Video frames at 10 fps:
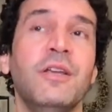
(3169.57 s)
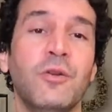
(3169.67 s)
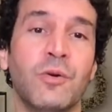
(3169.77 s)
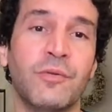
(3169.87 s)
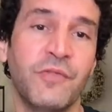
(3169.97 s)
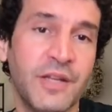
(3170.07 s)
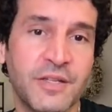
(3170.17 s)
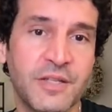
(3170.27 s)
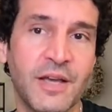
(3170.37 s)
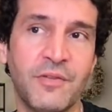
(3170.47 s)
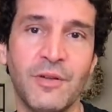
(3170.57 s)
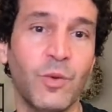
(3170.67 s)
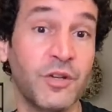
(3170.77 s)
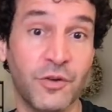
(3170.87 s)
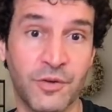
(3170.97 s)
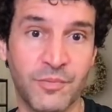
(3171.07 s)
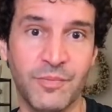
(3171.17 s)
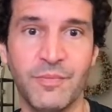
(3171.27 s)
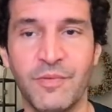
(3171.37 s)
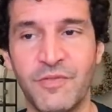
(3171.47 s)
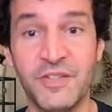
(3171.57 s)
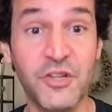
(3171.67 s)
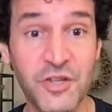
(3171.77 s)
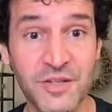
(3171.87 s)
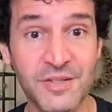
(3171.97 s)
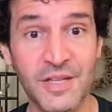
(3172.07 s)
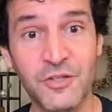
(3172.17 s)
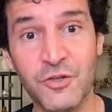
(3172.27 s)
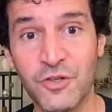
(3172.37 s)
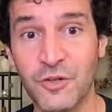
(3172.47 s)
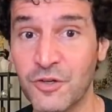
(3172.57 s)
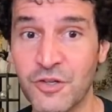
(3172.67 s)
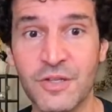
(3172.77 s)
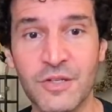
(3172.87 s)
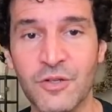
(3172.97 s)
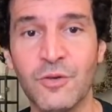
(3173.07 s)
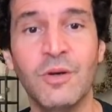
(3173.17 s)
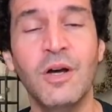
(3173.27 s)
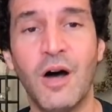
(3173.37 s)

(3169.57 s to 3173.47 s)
your fitness level, what your physician says you should or shouldn't do.